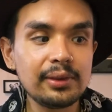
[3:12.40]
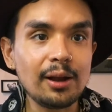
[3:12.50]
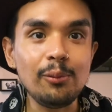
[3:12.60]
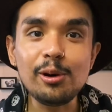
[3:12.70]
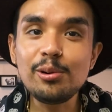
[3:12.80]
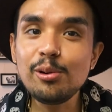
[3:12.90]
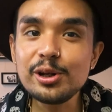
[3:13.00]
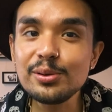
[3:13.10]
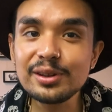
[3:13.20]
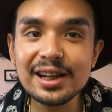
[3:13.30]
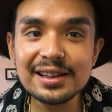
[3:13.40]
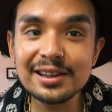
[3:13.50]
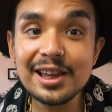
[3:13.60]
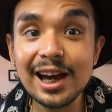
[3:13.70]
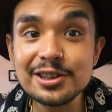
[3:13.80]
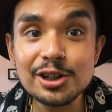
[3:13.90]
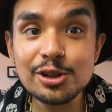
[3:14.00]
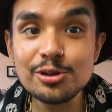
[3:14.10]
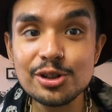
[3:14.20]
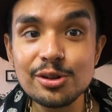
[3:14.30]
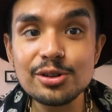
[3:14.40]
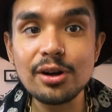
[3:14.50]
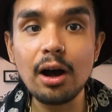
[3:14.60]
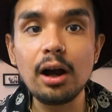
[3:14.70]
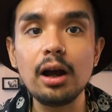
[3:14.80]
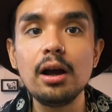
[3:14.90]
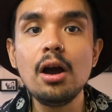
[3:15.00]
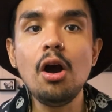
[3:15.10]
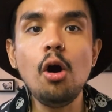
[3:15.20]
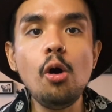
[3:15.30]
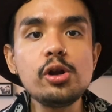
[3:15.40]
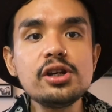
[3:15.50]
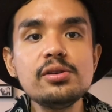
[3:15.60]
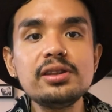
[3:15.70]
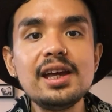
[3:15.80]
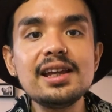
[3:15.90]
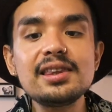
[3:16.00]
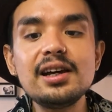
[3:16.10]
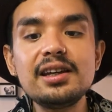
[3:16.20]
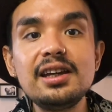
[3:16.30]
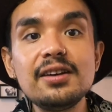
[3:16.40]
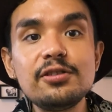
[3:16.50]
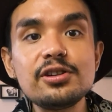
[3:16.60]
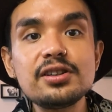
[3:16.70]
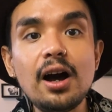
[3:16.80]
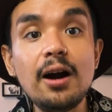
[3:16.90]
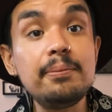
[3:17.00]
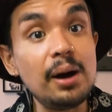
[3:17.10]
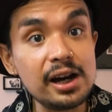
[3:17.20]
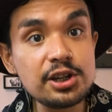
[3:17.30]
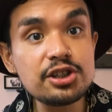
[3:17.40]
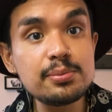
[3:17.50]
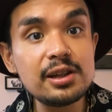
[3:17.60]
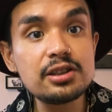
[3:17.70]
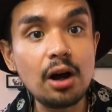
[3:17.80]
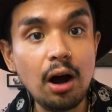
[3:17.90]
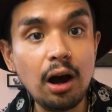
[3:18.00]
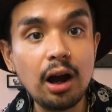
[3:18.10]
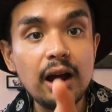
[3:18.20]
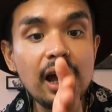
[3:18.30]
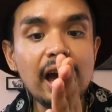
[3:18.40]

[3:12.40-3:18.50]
Well, who do you think the executioners are? Who do you think the givers of punishments are?